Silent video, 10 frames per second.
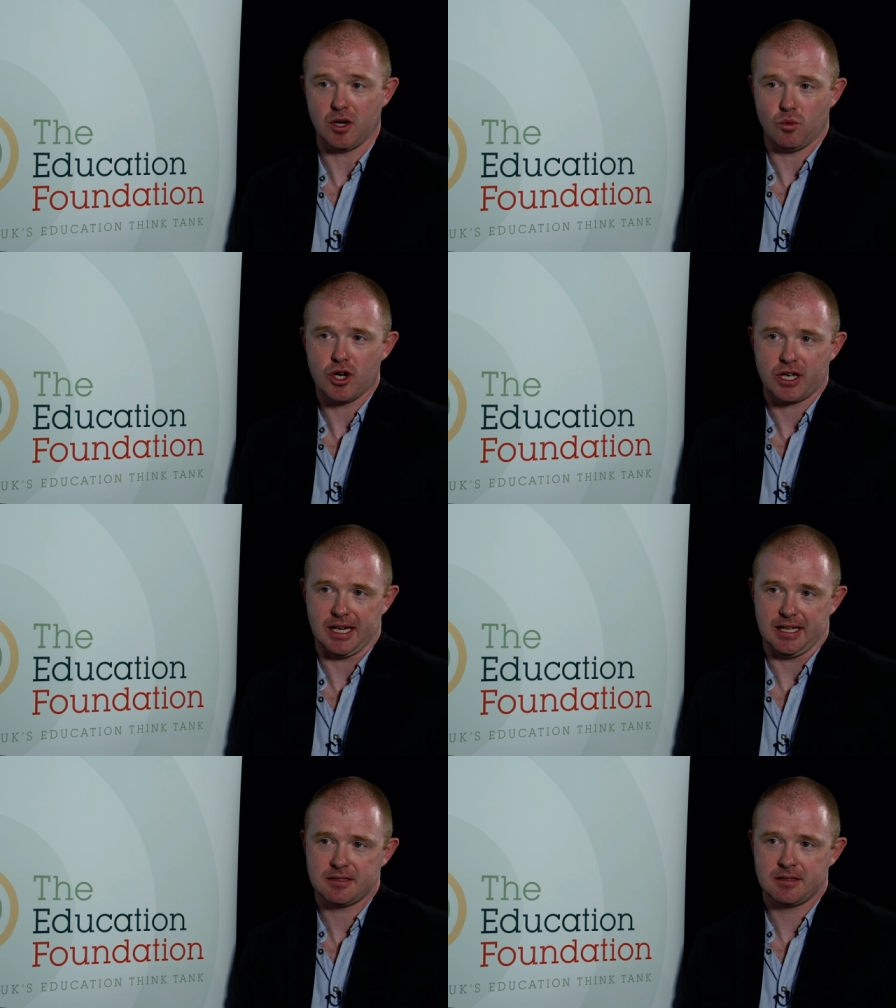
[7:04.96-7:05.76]
and I work
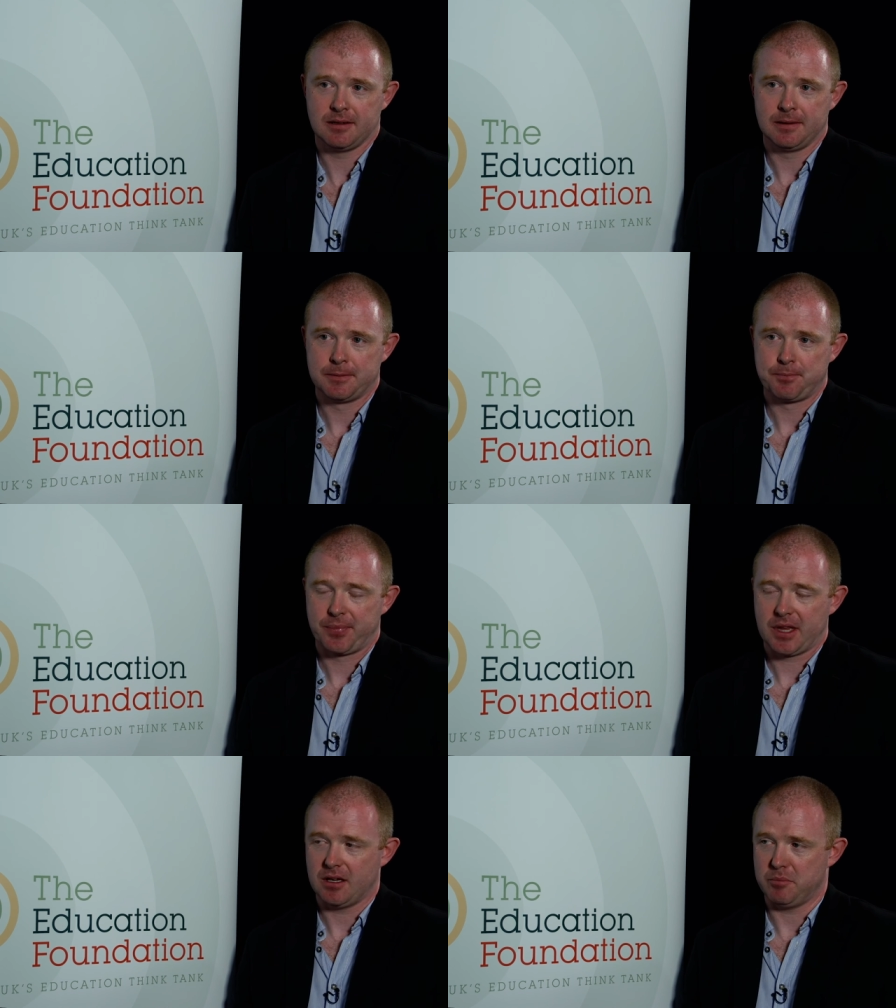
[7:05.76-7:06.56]
in it.
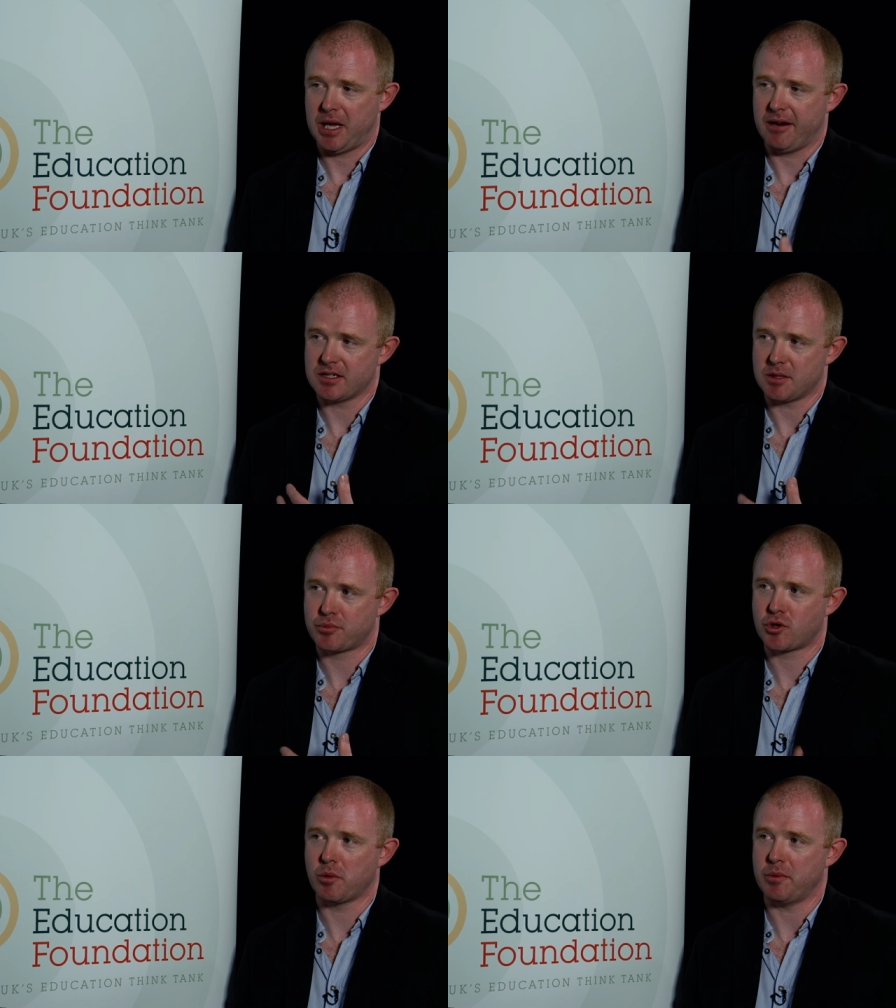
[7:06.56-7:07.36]
And parents are
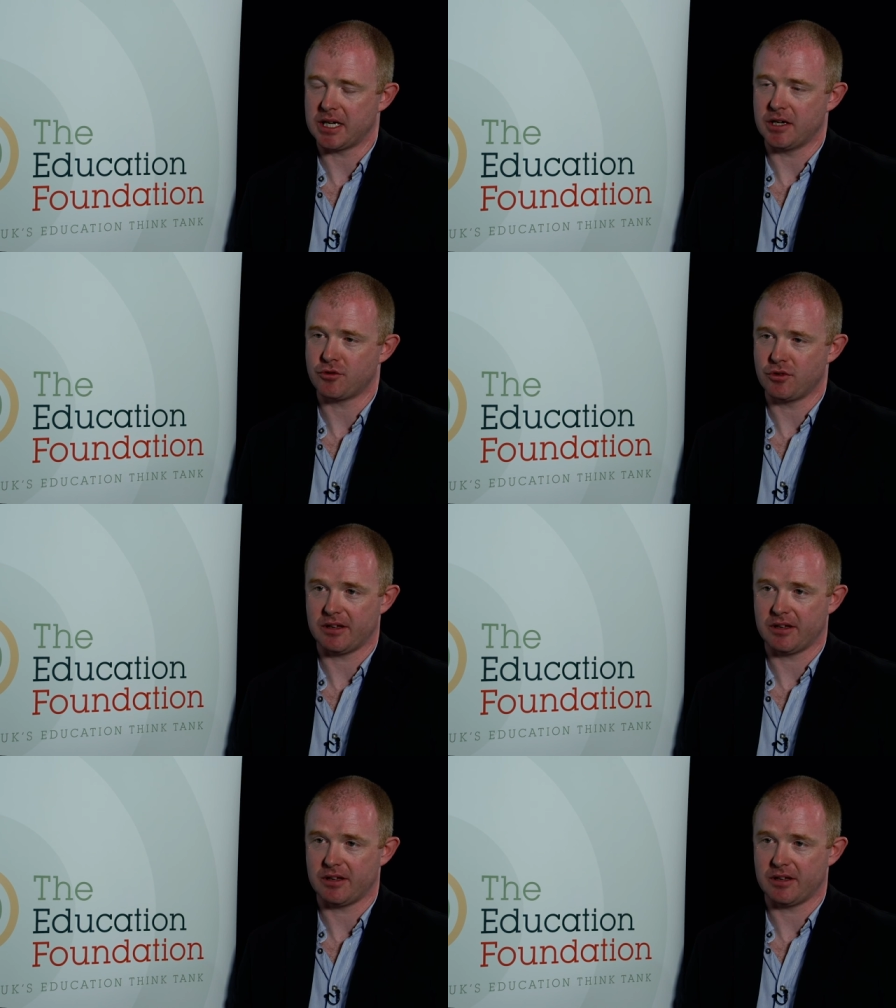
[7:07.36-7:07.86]
probably going through